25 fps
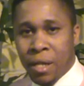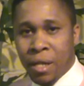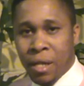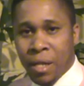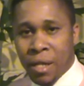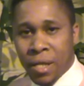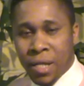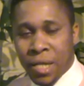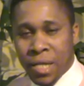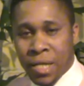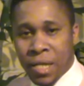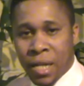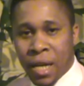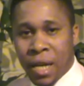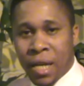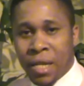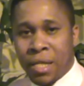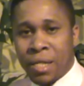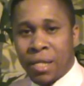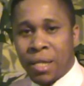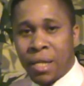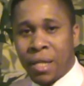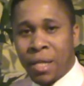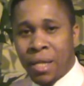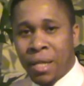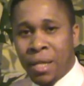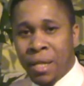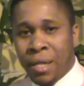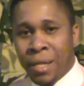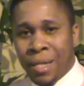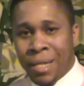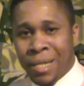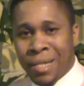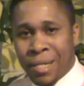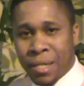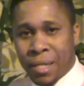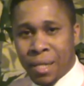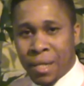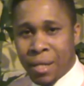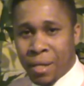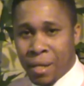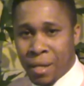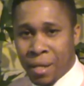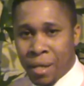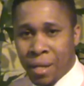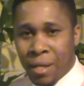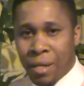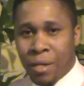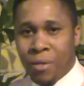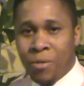Leaders listen
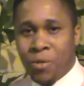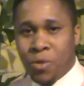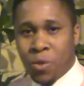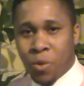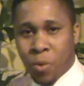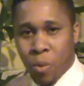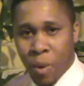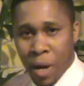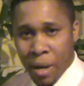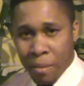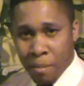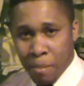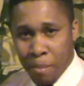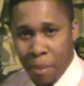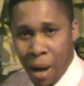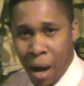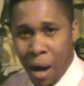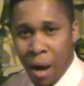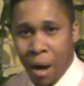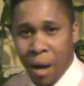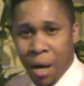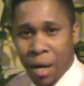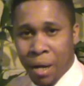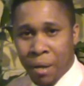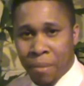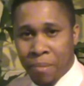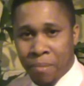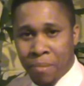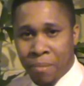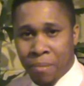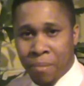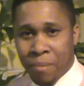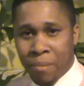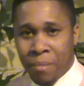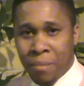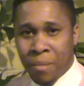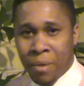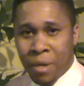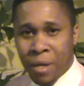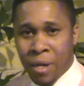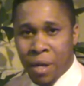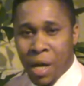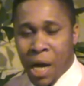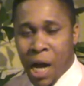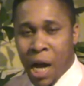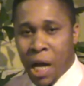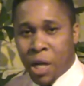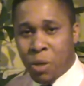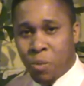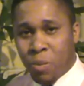to empower.
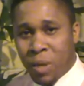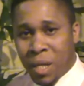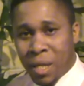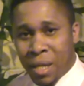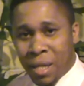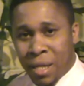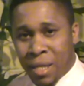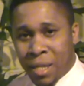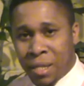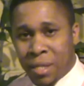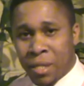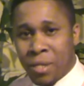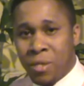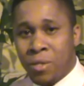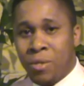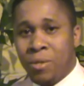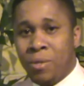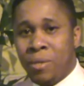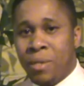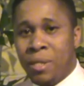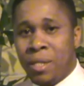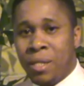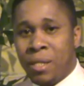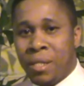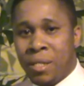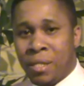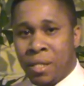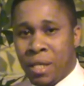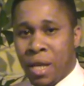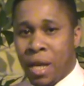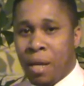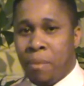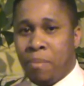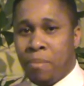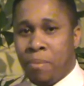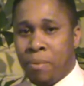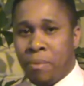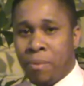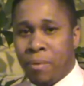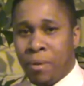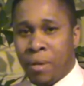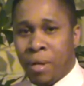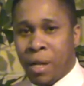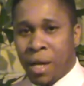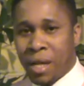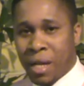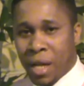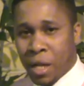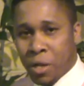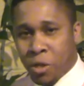As we listen to this tape
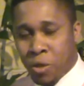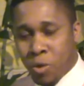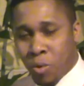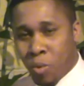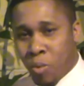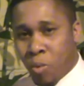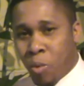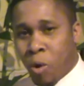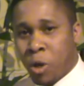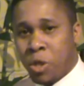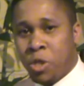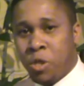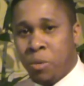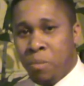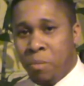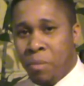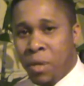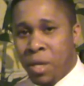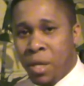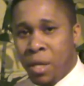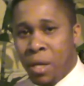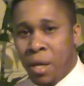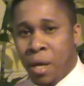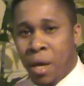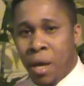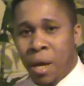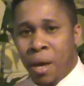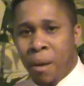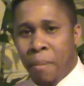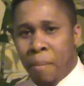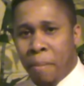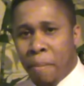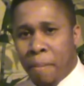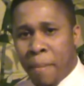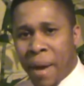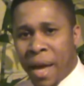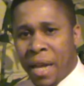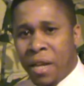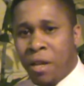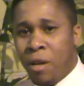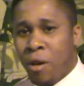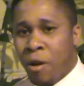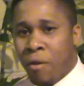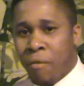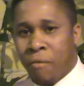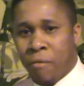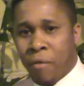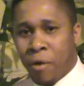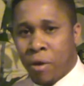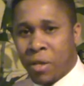and as you watch me, many
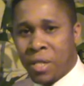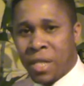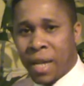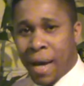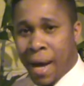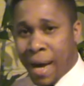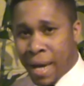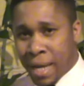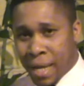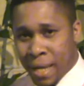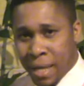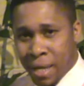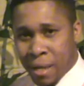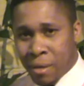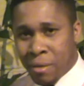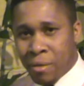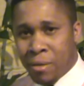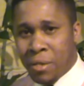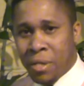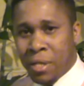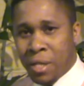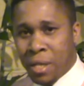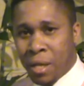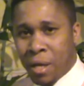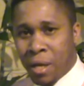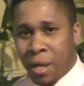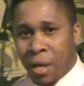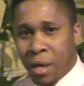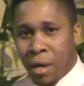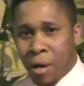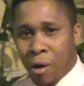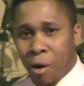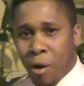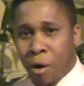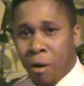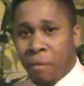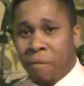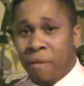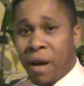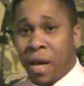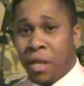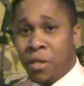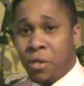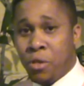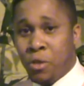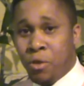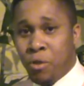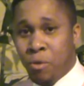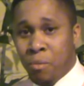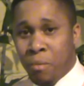of us are guilty of
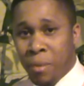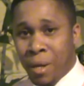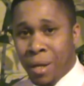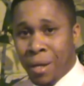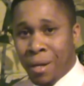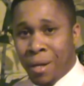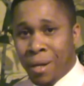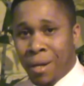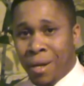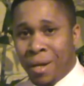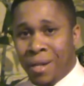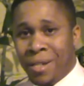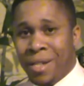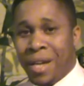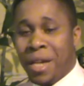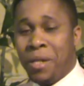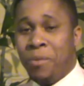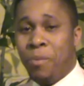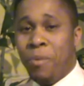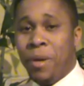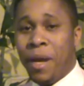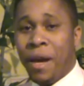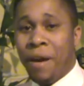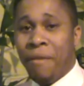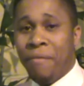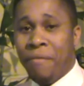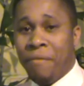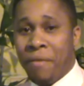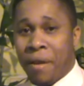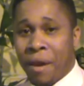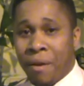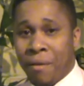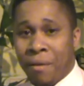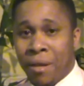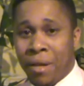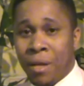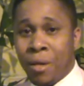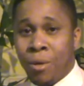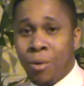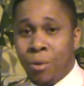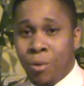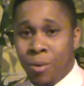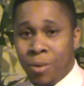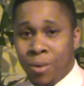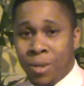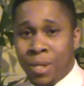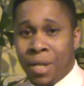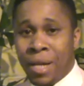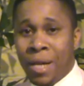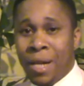assuming that we are very
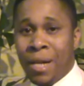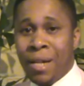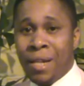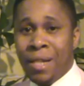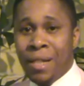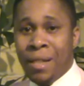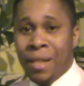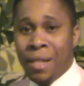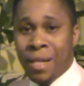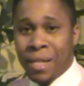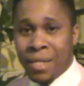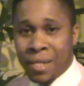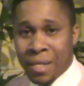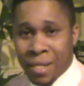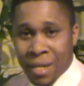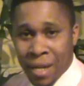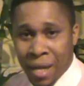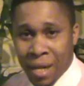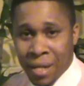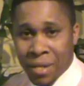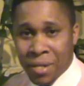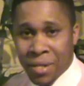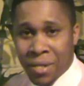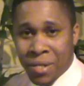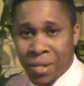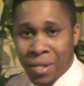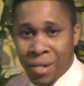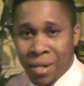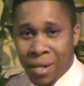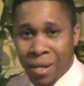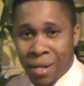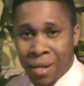good listeners.